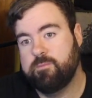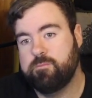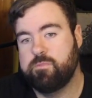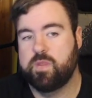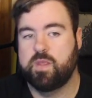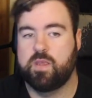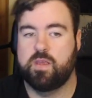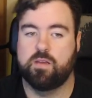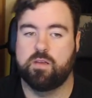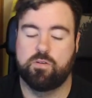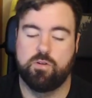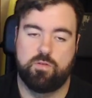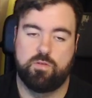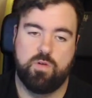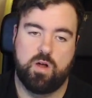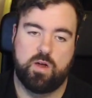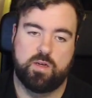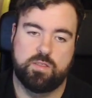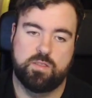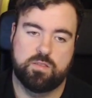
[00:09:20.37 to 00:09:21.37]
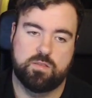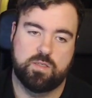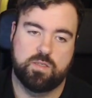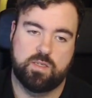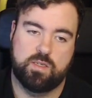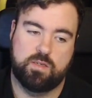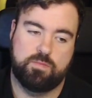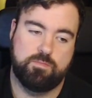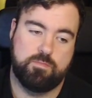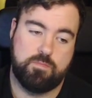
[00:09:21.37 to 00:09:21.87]
he could rise and
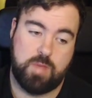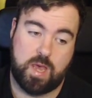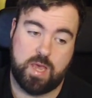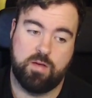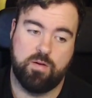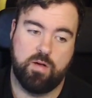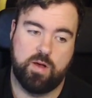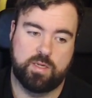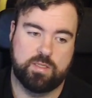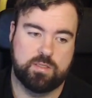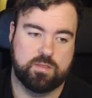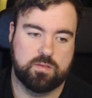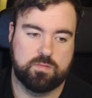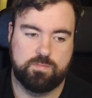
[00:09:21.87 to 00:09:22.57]
he may rise,